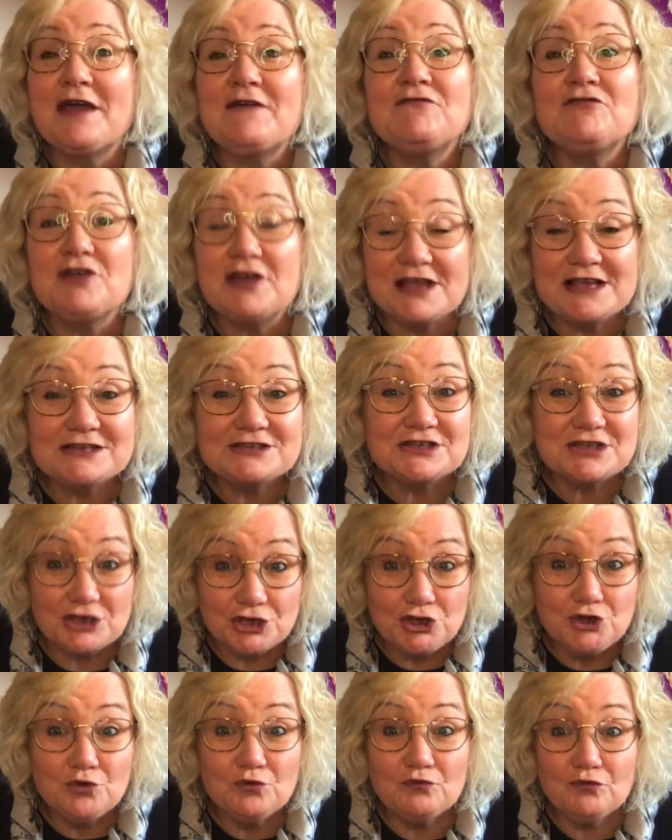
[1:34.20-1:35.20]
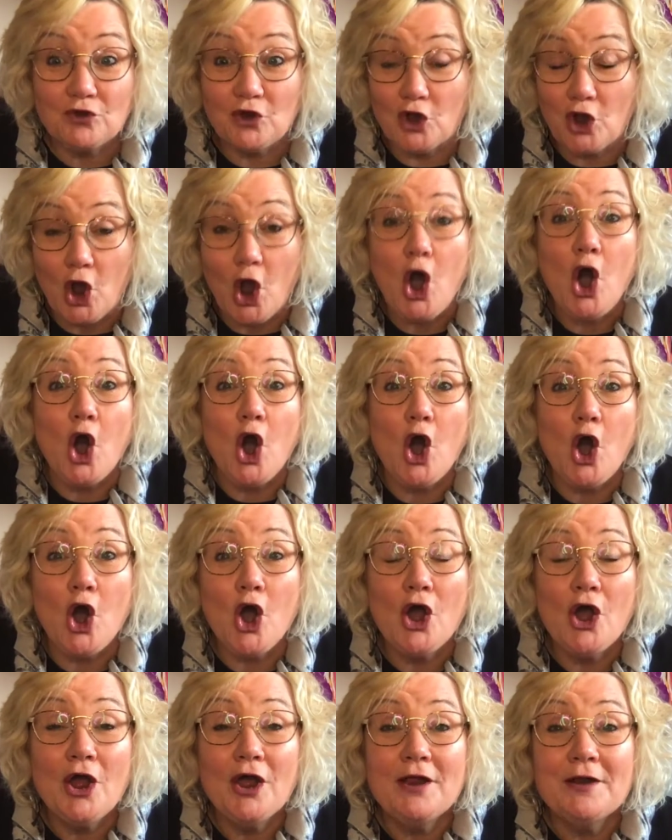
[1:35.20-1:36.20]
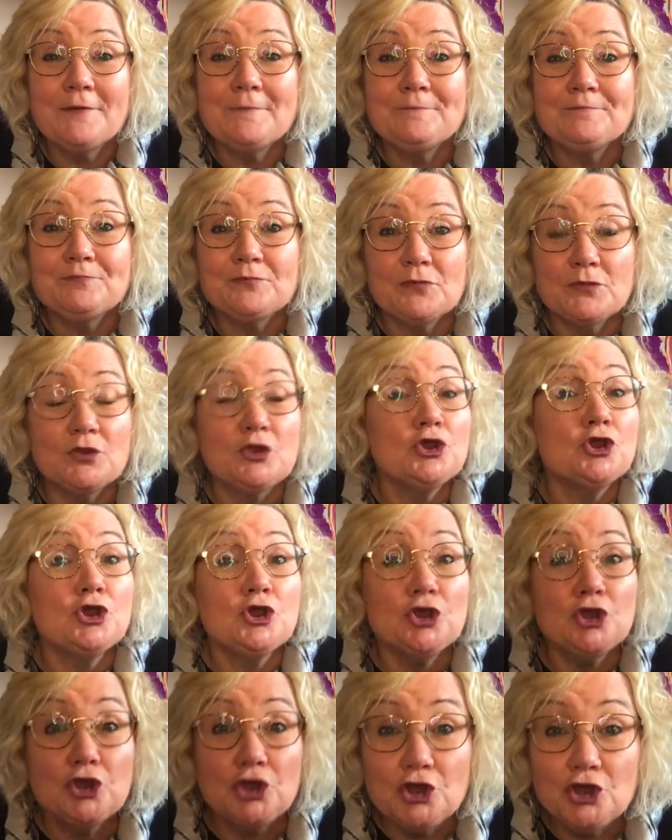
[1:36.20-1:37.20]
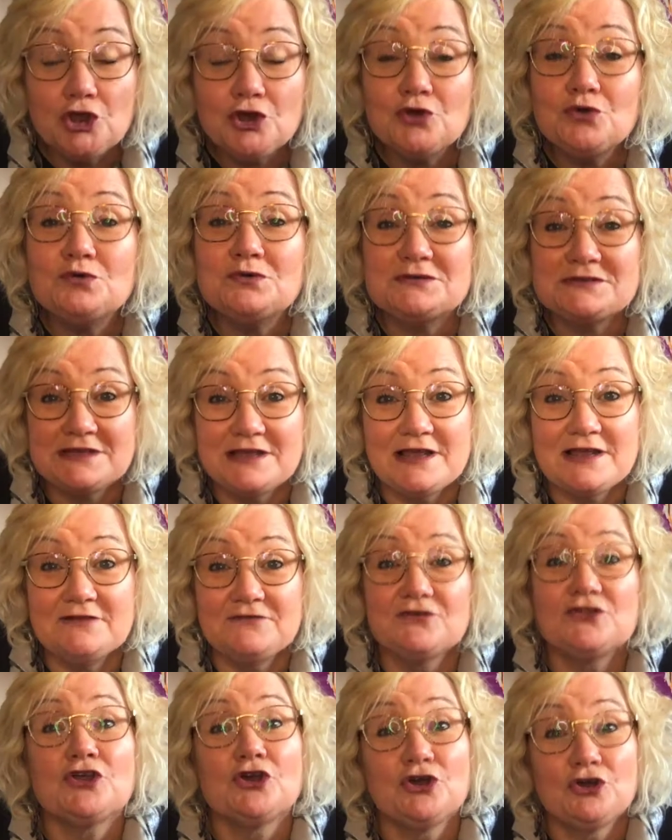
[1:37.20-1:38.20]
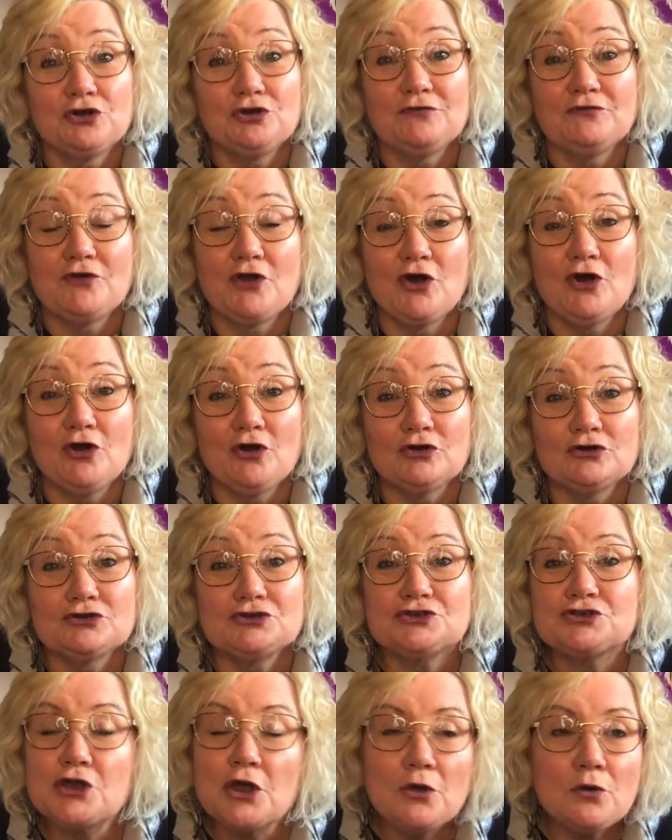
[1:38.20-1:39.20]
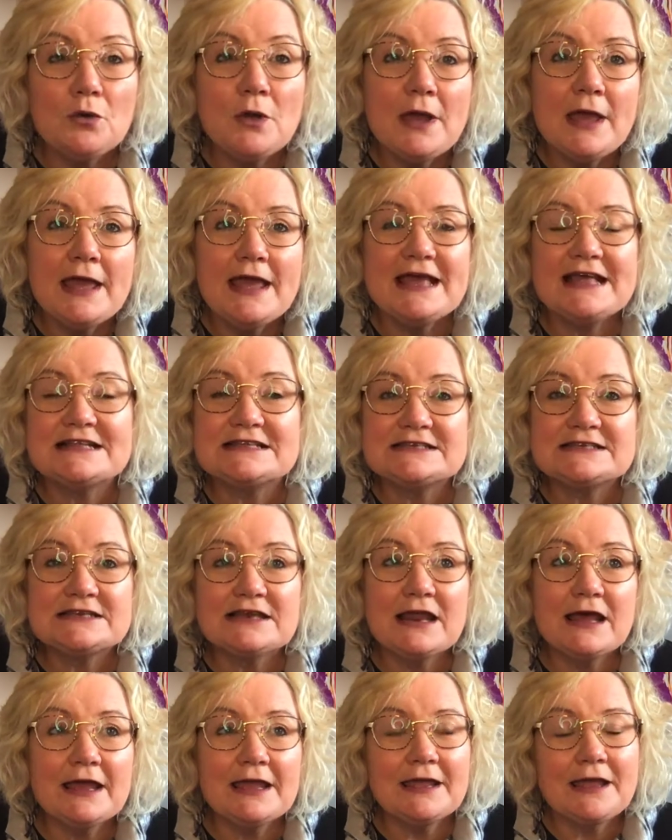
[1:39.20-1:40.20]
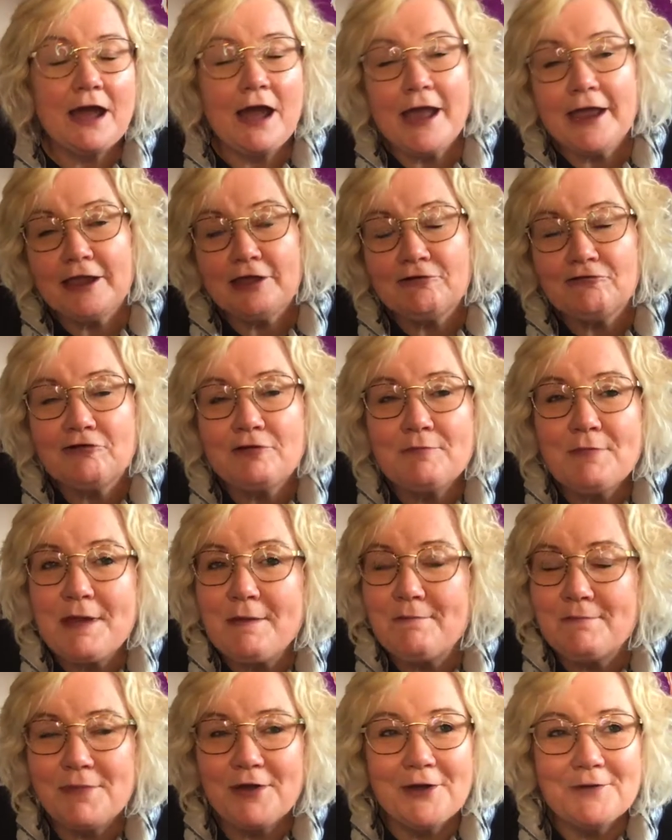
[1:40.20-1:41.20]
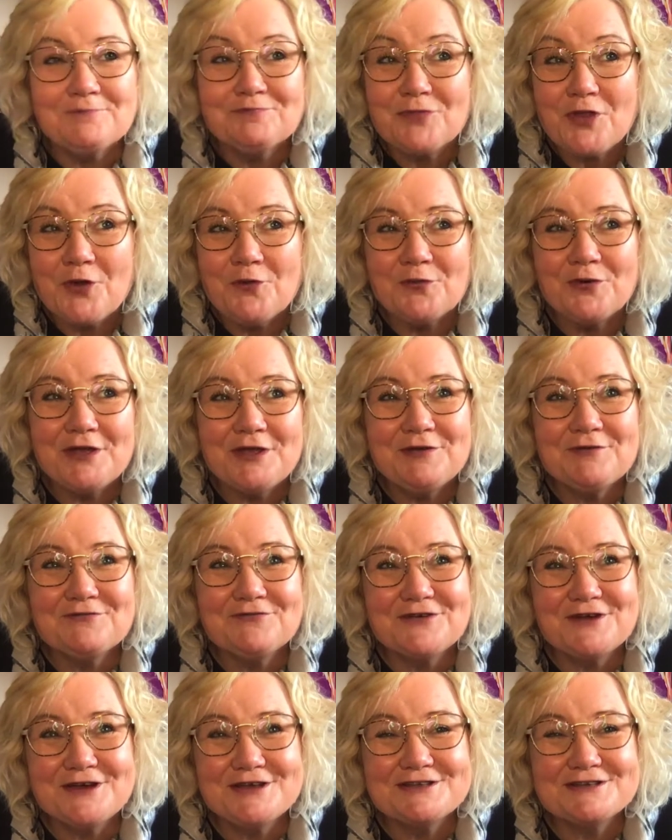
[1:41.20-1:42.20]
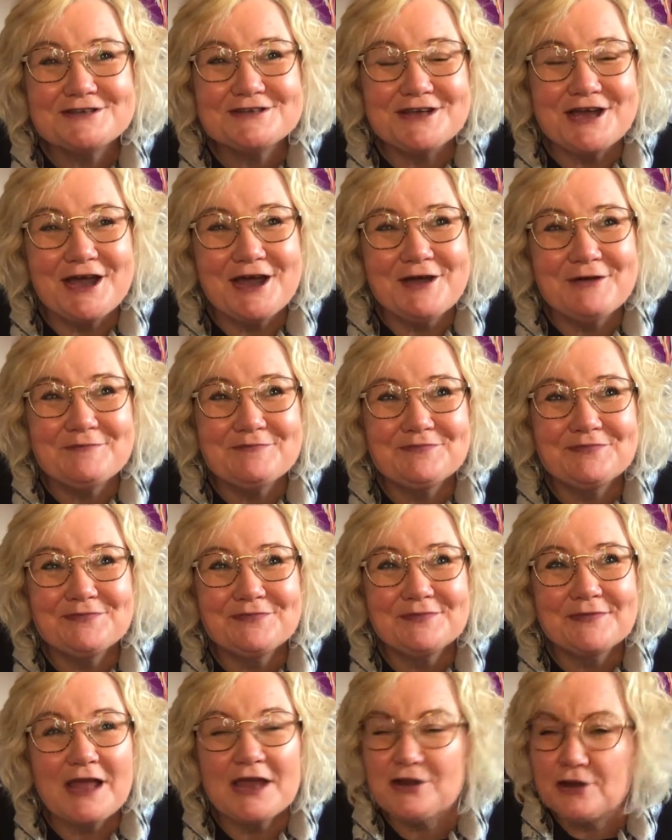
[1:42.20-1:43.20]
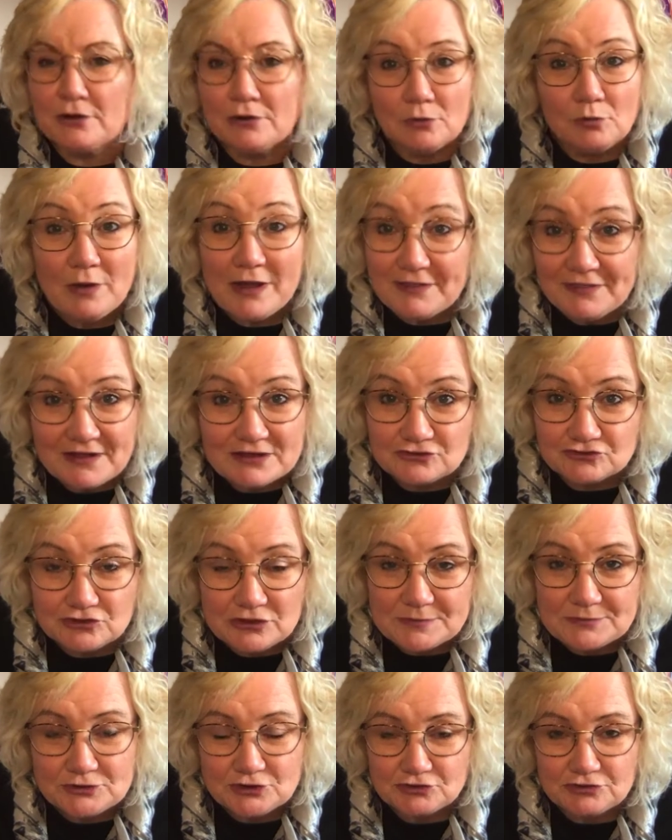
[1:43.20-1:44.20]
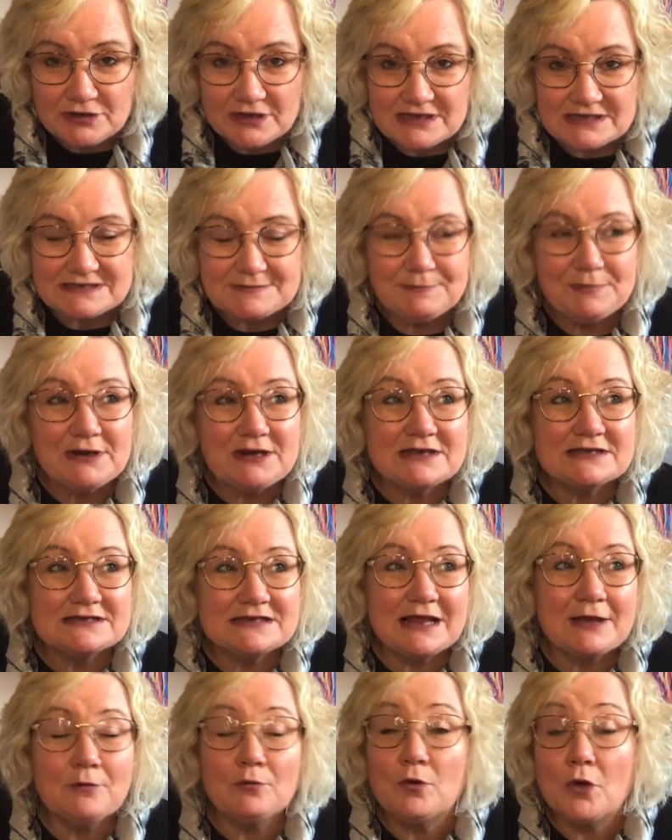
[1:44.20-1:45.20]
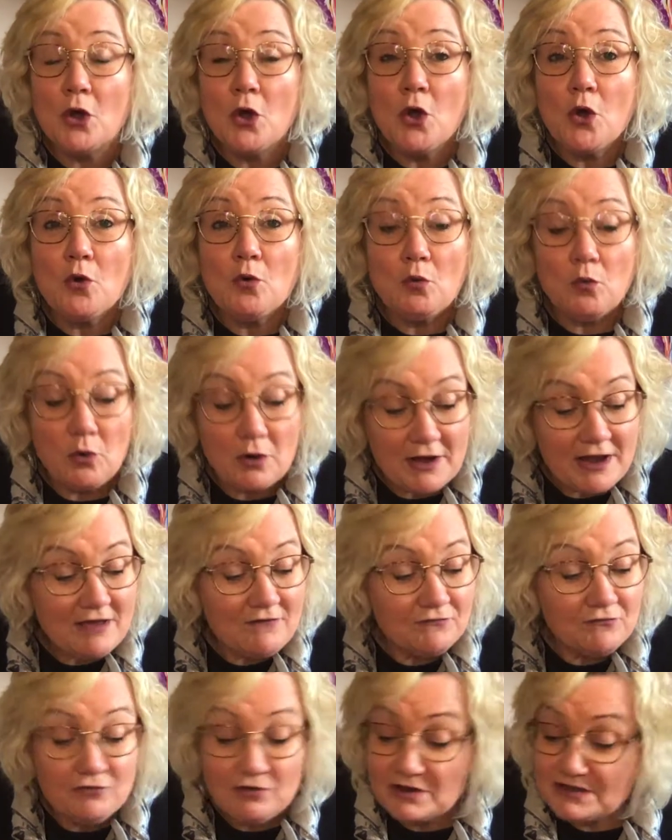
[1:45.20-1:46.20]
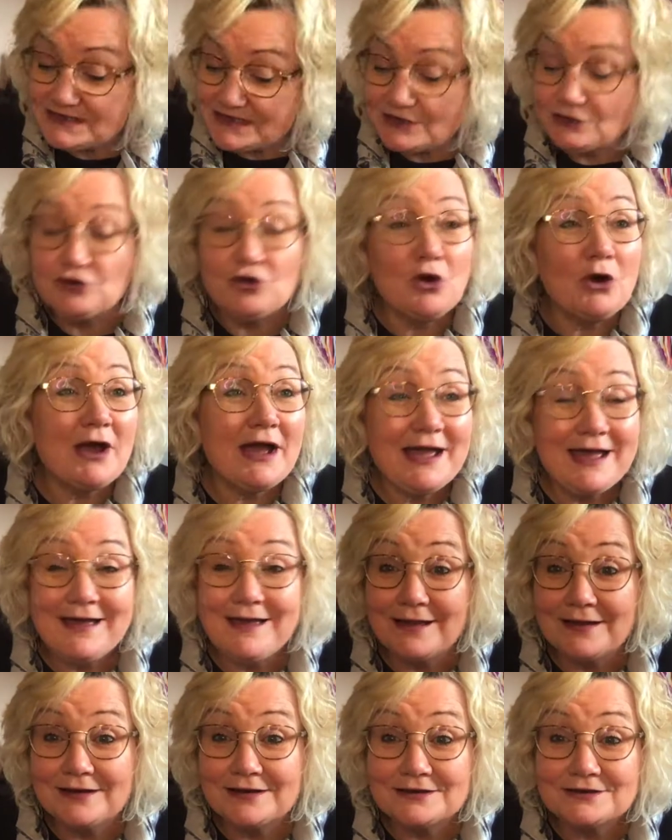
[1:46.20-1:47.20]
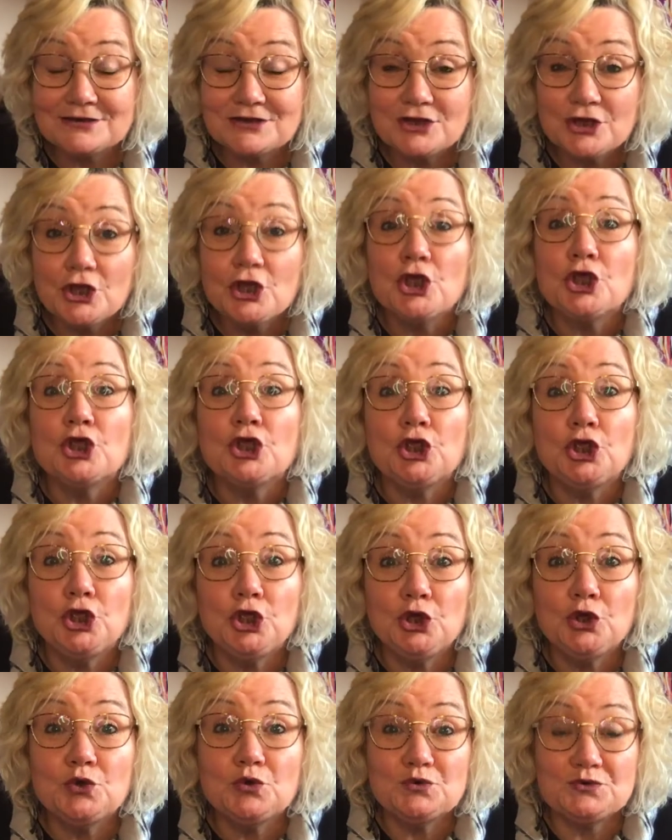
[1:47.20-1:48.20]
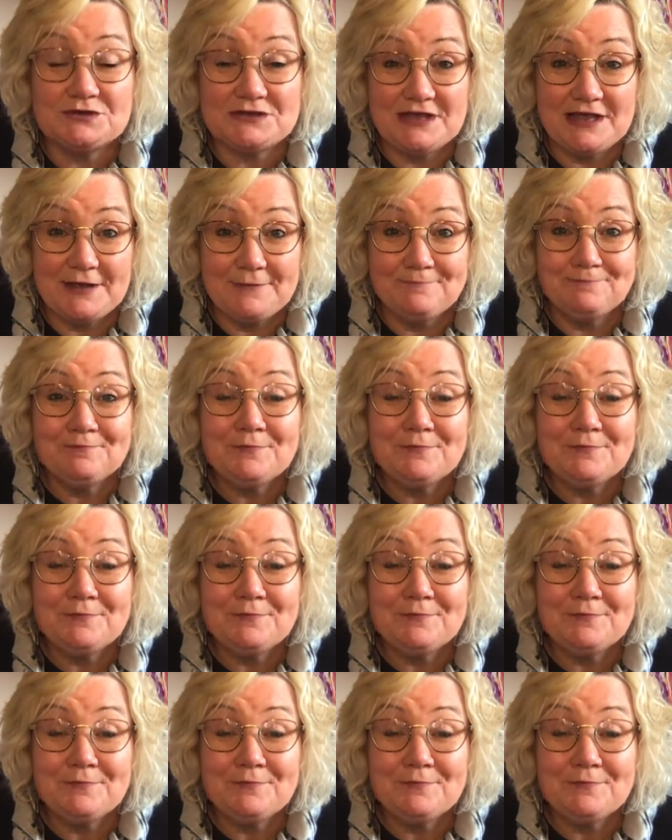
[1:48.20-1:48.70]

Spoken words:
it is that you've got, use it for the good of God. So it's like, I can remember where you first, I don't know where that scripture is, but it's like, whatever is in your hand, use it.